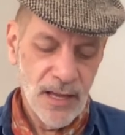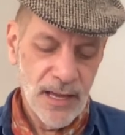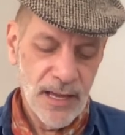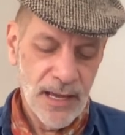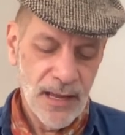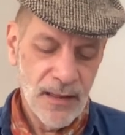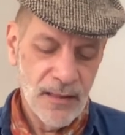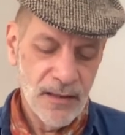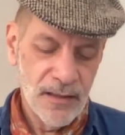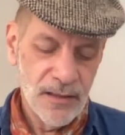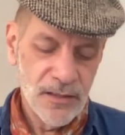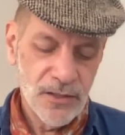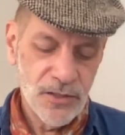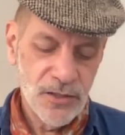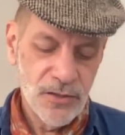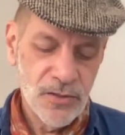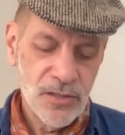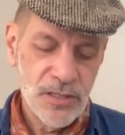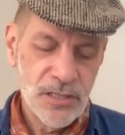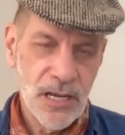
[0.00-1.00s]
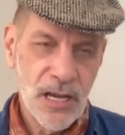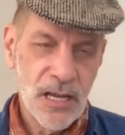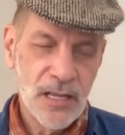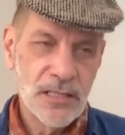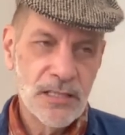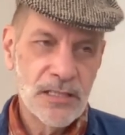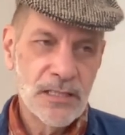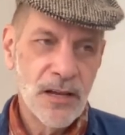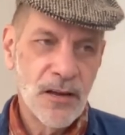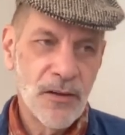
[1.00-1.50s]
and this new
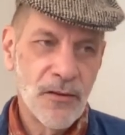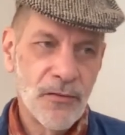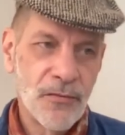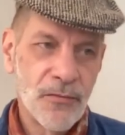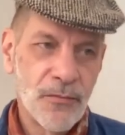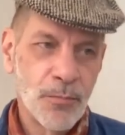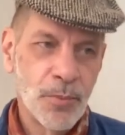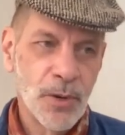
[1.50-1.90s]
sense of